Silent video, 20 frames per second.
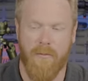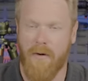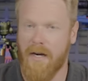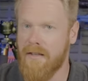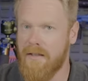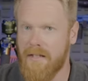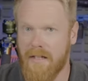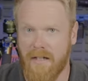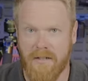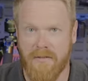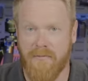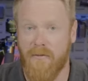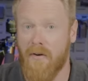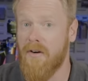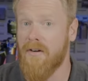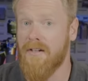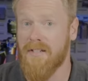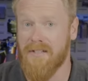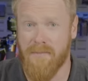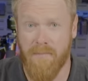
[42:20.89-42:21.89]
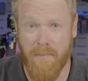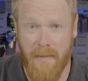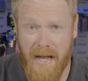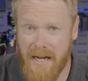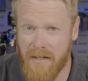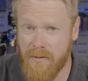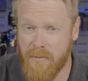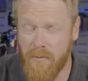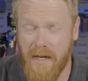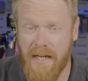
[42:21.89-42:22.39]
right there as far as
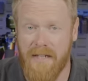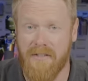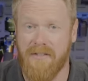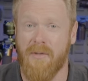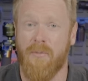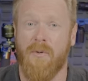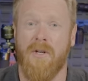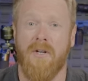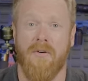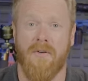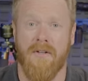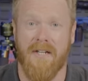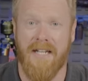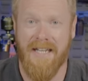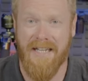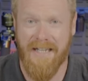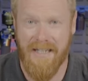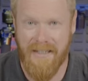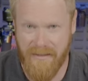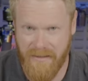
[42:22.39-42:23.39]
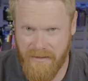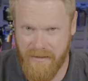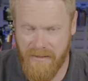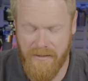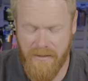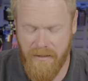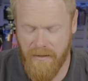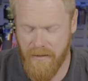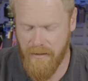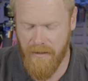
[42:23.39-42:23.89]
max range that we were getting
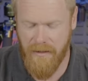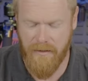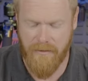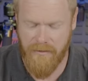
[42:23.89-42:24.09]
consistently.